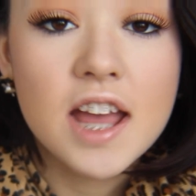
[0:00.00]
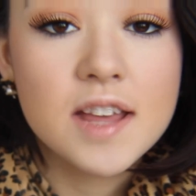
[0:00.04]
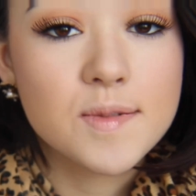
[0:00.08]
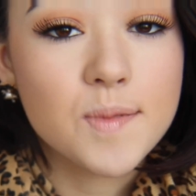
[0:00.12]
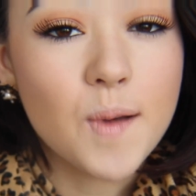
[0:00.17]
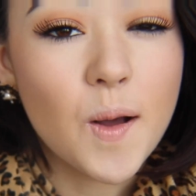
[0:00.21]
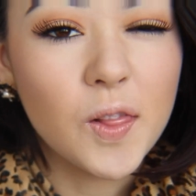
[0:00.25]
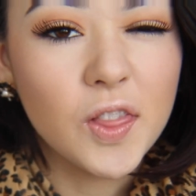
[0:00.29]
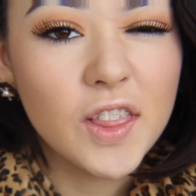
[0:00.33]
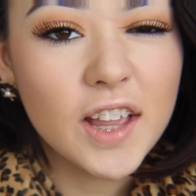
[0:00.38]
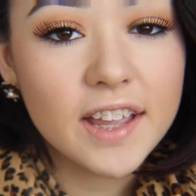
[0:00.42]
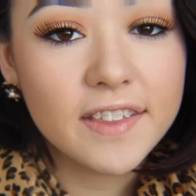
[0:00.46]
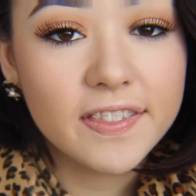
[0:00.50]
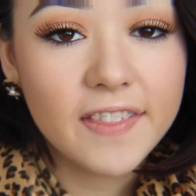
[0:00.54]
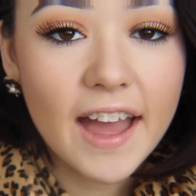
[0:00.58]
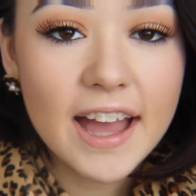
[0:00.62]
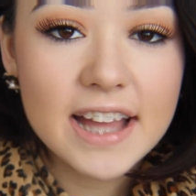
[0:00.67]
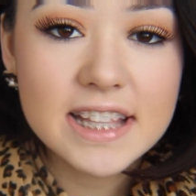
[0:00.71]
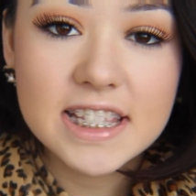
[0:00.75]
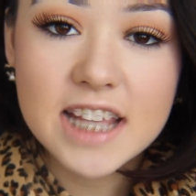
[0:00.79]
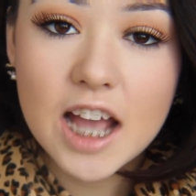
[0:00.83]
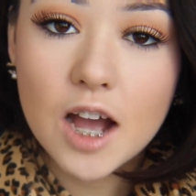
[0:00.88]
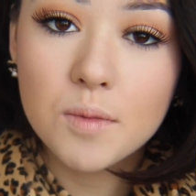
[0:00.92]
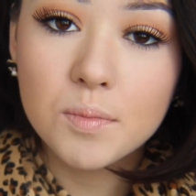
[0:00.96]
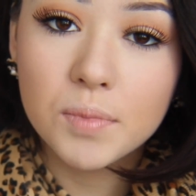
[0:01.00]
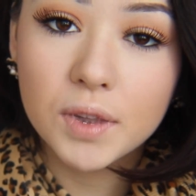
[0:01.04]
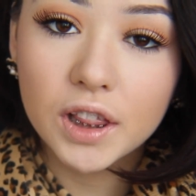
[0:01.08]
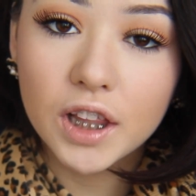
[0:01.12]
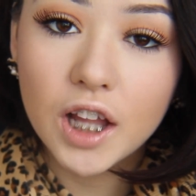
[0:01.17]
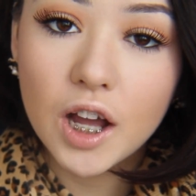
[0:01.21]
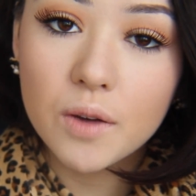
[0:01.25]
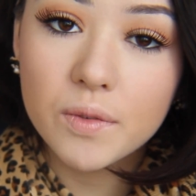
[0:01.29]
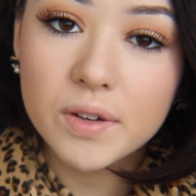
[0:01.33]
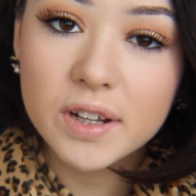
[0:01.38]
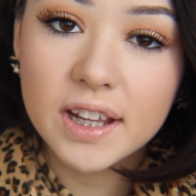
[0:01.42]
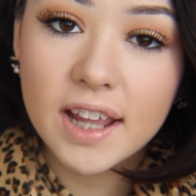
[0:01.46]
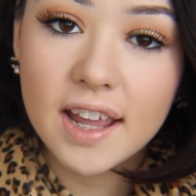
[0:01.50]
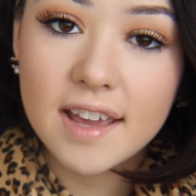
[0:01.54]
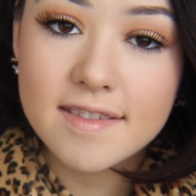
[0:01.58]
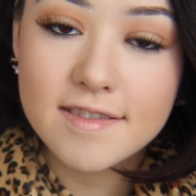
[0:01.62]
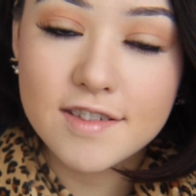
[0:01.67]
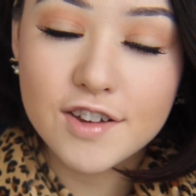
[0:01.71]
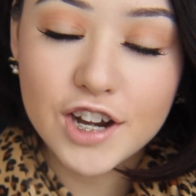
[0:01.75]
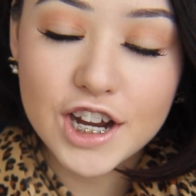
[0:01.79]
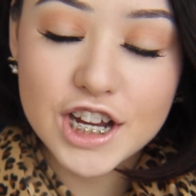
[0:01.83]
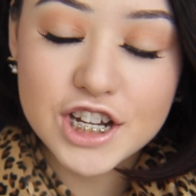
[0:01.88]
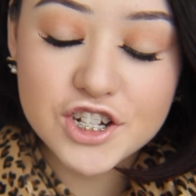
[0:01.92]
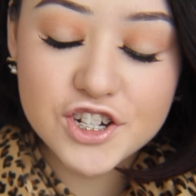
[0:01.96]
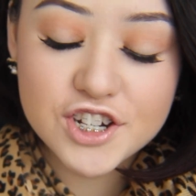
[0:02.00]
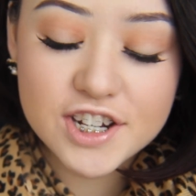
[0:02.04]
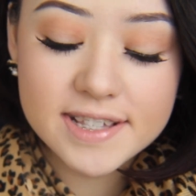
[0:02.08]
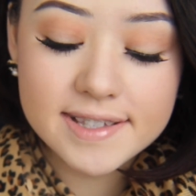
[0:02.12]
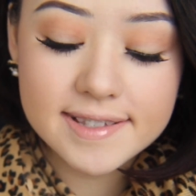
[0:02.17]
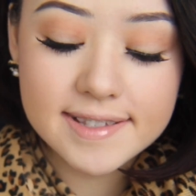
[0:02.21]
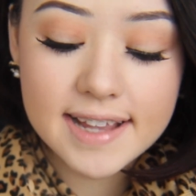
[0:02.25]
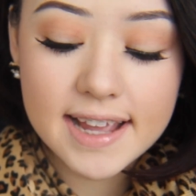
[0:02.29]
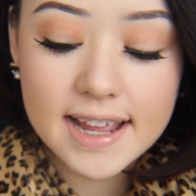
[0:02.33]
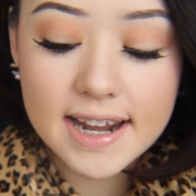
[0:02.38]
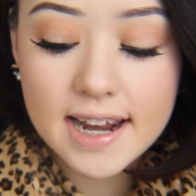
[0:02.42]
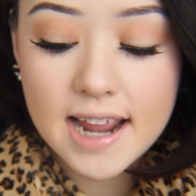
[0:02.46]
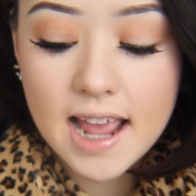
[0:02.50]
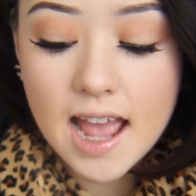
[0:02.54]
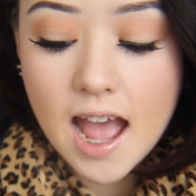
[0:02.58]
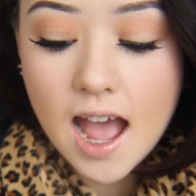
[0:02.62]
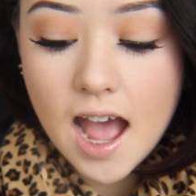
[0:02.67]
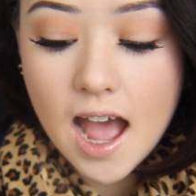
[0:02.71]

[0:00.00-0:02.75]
So I'll link that down below in case you're interested.